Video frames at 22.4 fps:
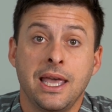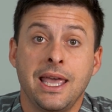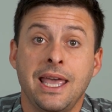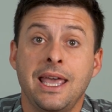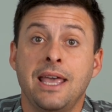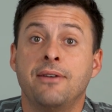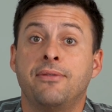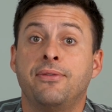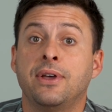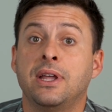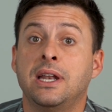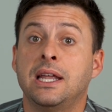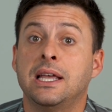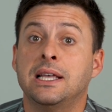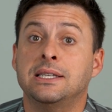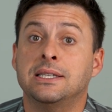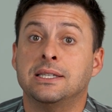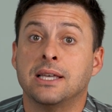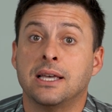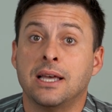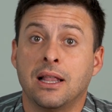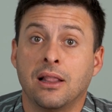If it
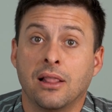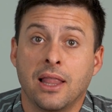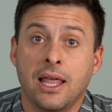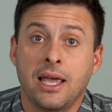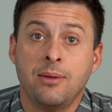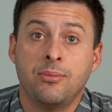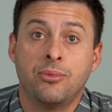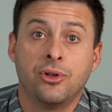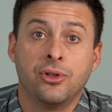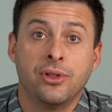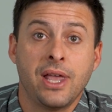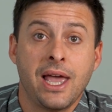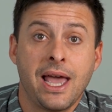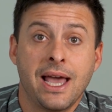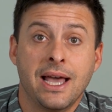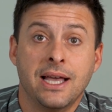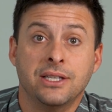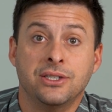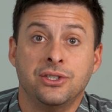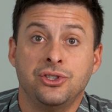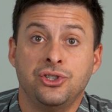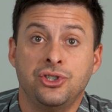is labeled
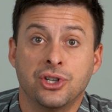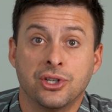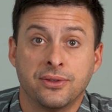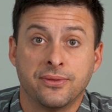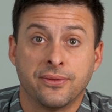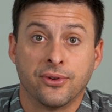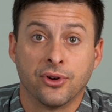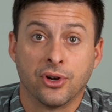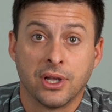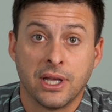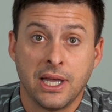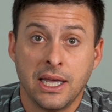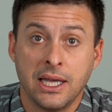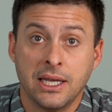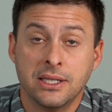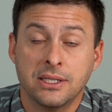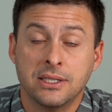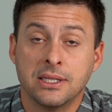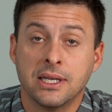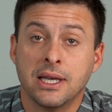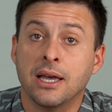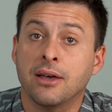as just for
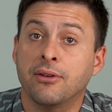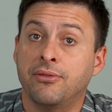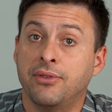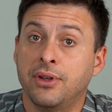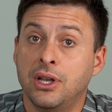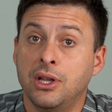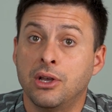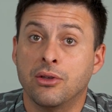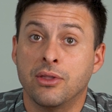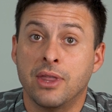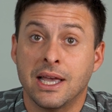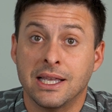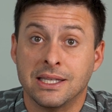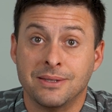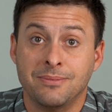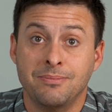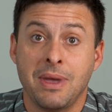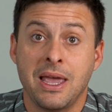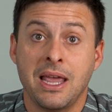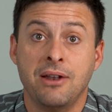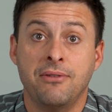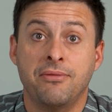kids, a video that's
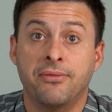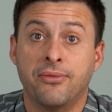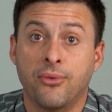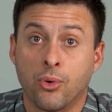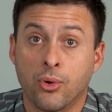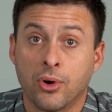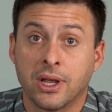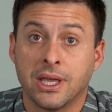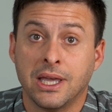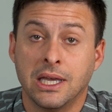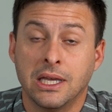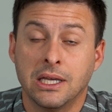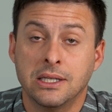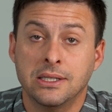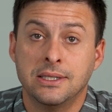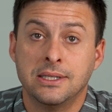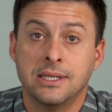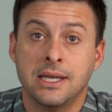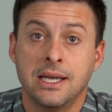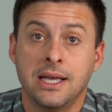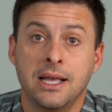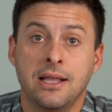made for
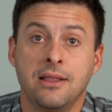kids,